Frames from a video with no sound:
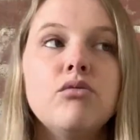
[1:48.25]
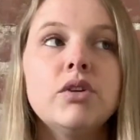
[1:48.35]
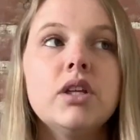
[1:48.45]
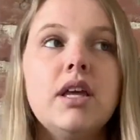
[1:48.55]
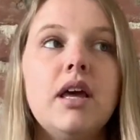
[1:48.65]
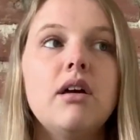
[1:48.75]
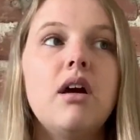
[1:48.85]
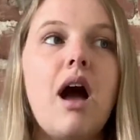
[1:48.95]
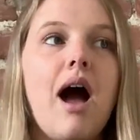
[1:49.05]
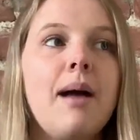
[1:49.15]
Really,
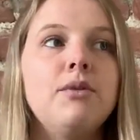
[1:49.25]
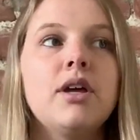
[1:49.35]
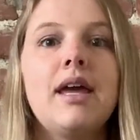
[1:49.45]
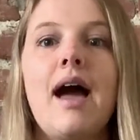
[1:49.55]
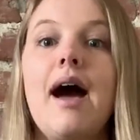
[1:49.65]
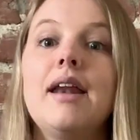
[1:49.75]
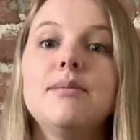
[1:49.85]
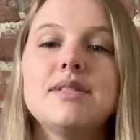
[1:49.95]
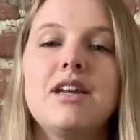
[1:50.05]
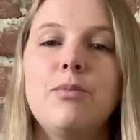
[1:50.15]
I'm looking at
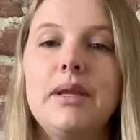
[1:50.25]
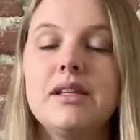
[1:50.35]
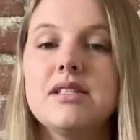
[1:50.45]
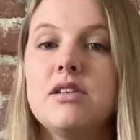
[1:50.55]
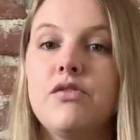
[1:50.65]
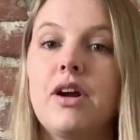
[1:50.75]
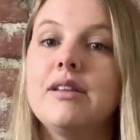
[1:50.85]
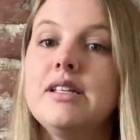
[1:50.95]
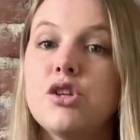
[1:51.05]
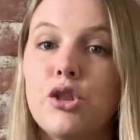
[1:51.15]
items that have been listed for
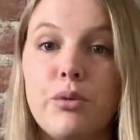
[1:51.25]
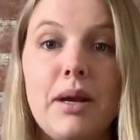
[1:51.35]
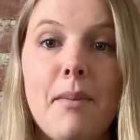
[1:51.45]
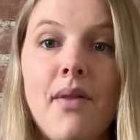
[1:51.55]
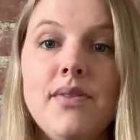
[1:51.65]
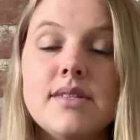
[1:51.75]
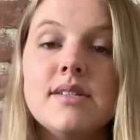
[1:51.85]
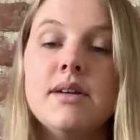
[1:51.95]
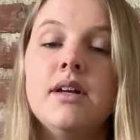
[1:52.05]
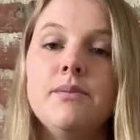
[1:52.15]
at least 3 months.